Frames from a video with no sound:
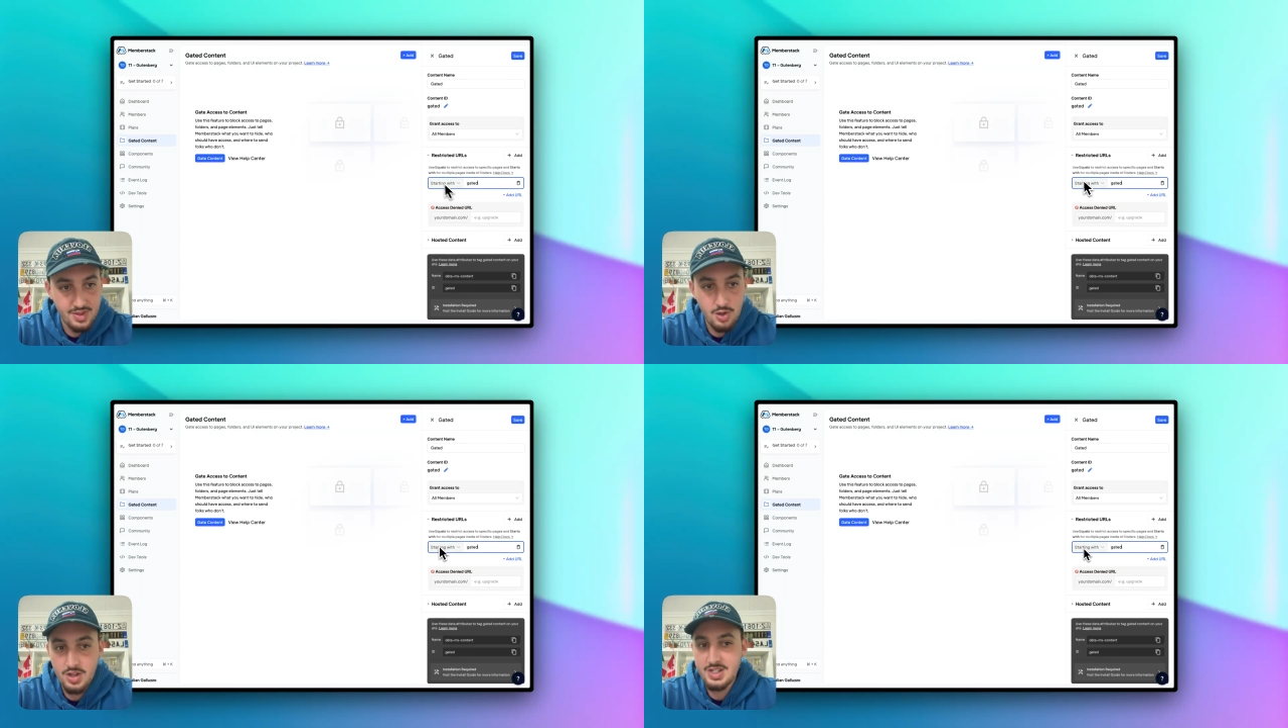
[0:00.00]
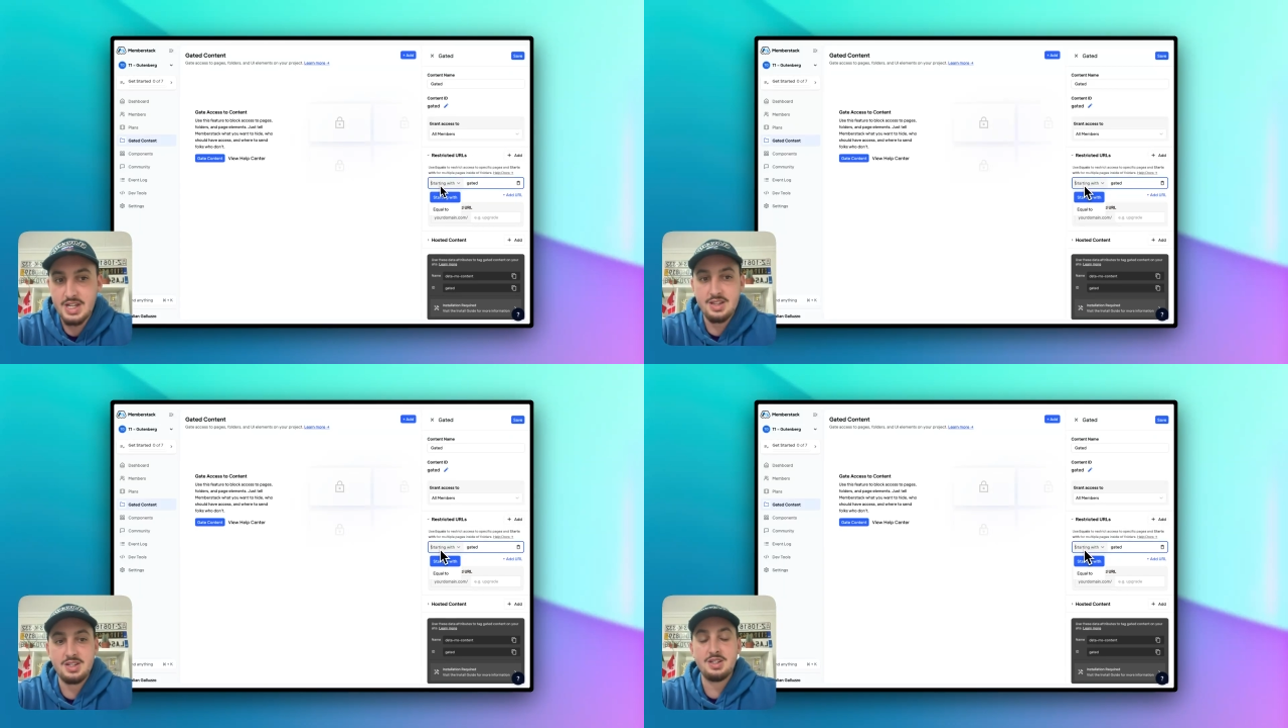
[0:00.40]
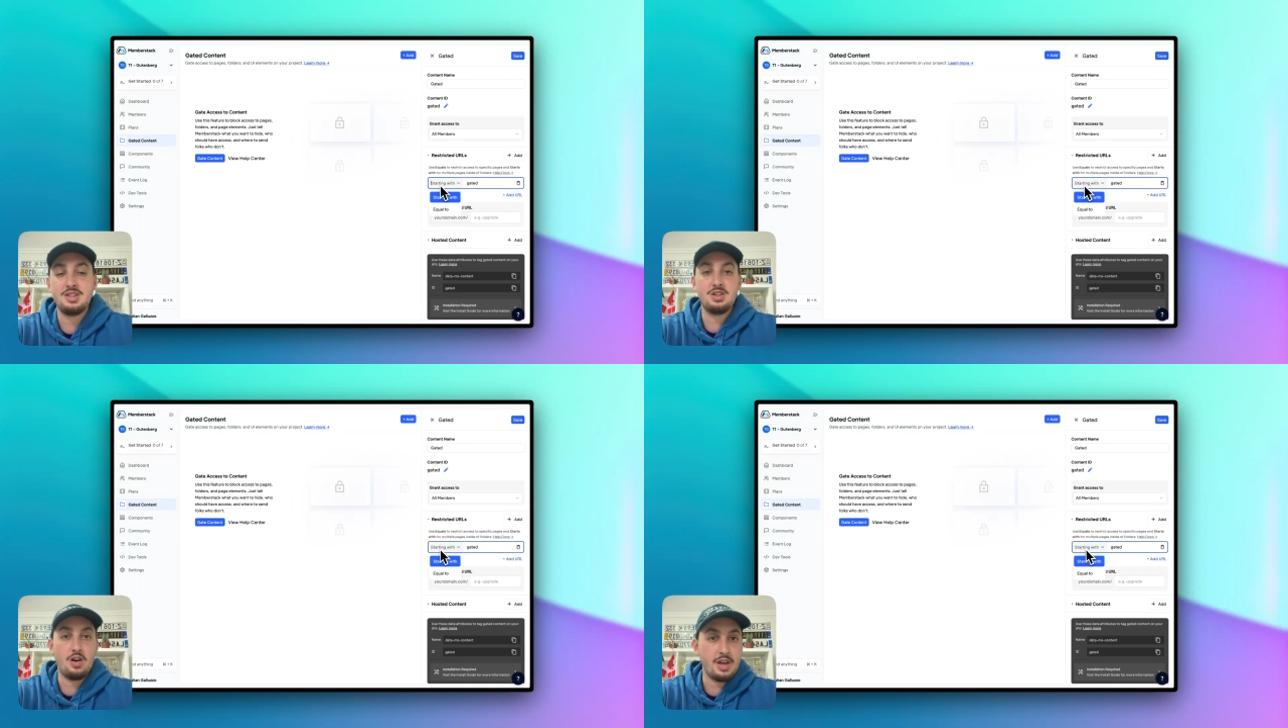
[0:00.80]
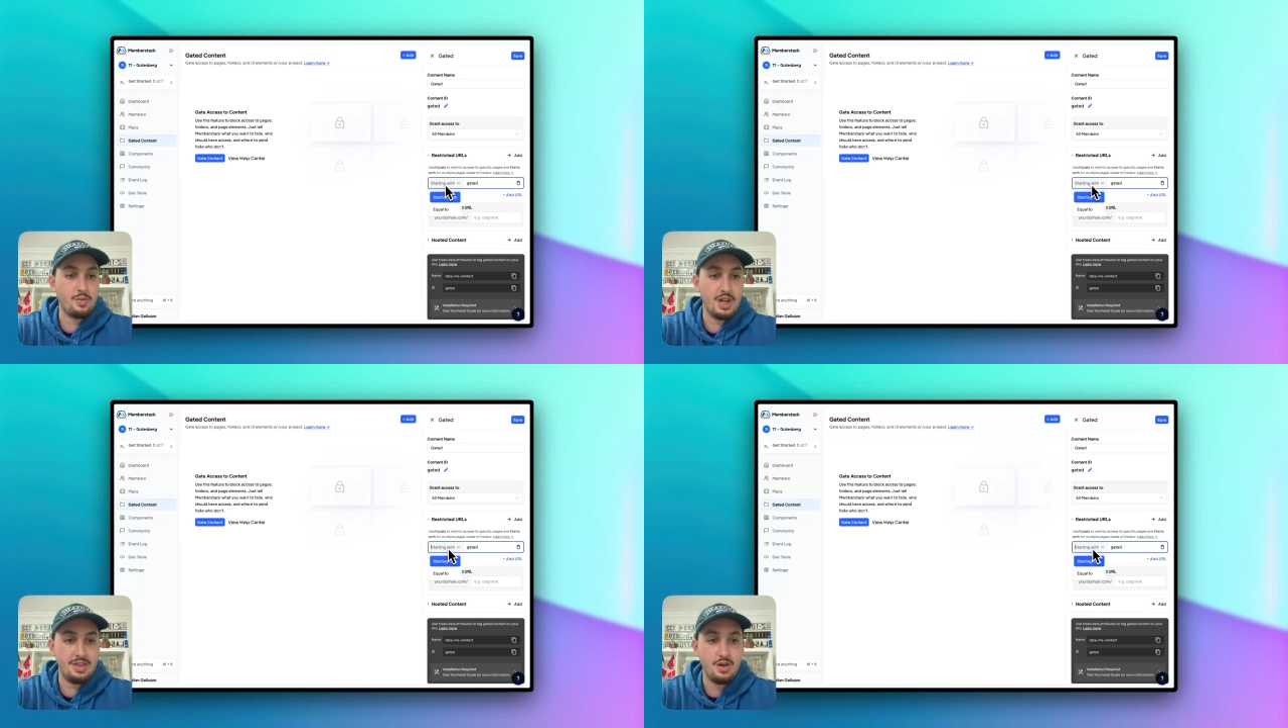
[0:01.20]
You can set this to
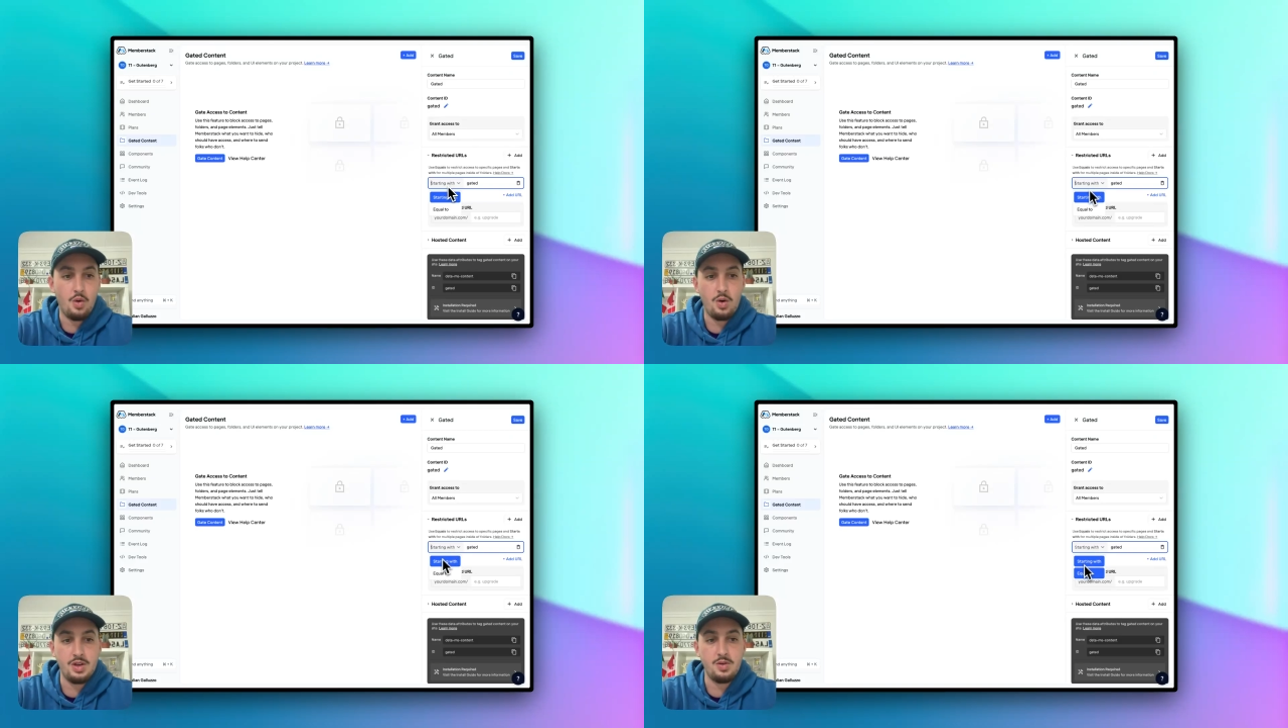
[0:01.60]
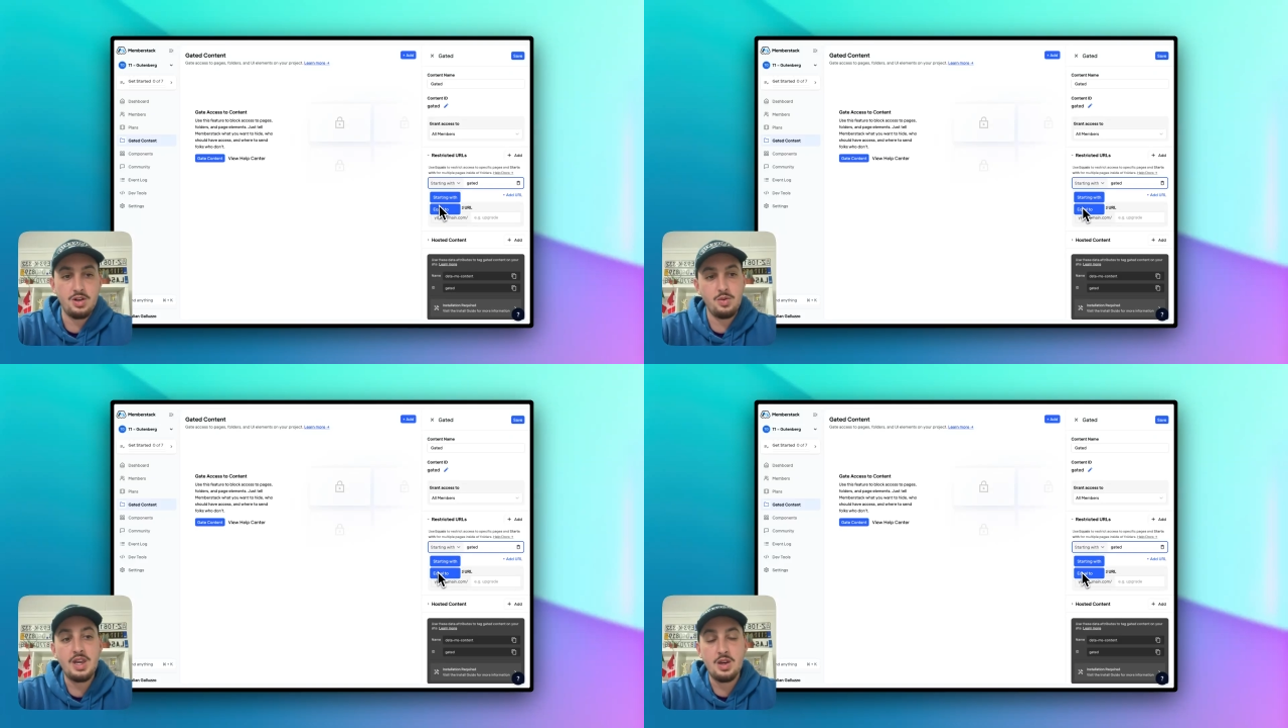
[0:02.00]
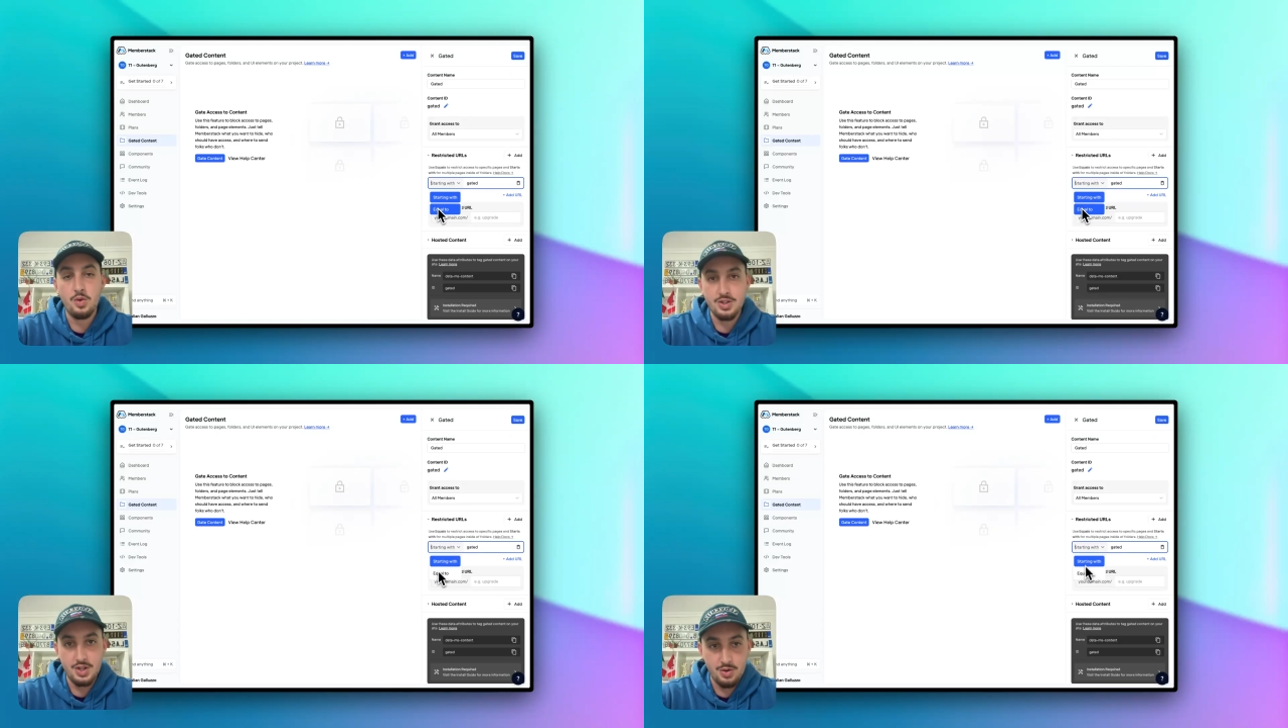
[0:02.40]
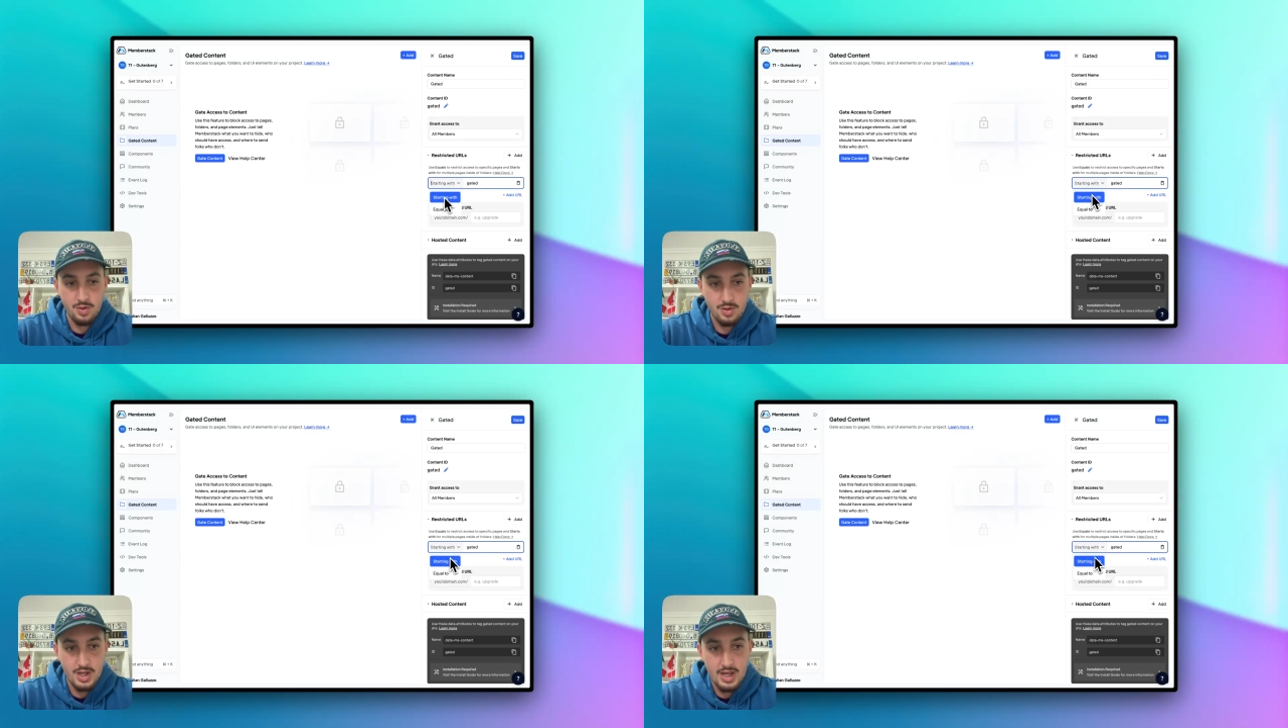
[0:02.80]
starting with, or you can do equal to.